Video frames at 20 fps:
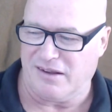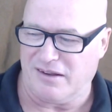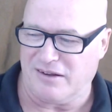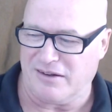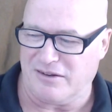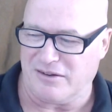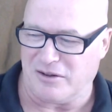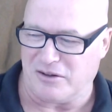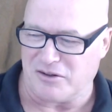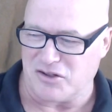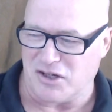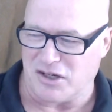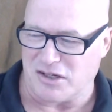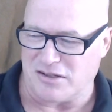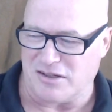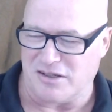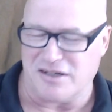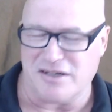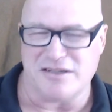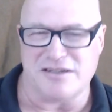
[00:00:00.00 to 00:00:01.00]
not
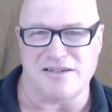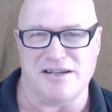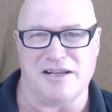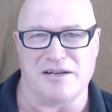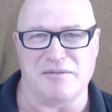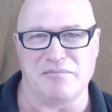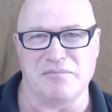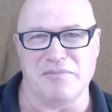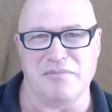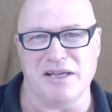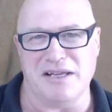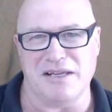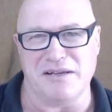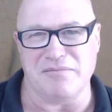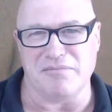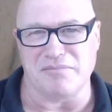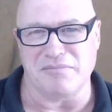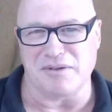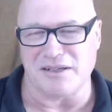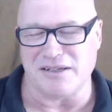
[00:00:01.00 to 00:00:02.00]
just an internet
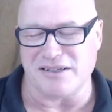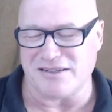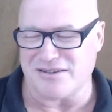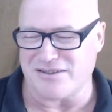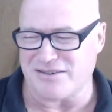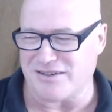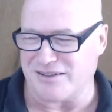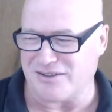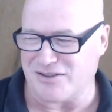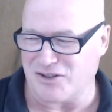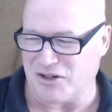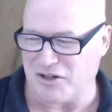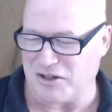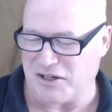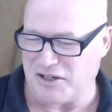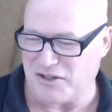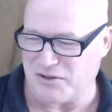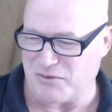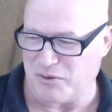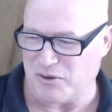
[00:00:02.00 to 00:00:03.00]
meme, but it's a
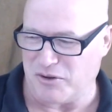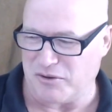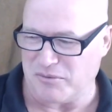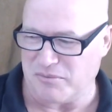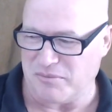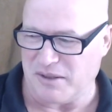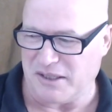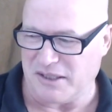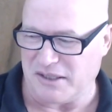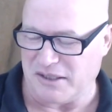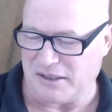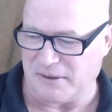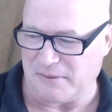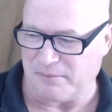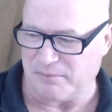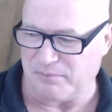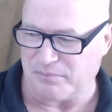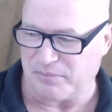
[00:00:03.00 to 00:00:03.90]
Chinese word meaning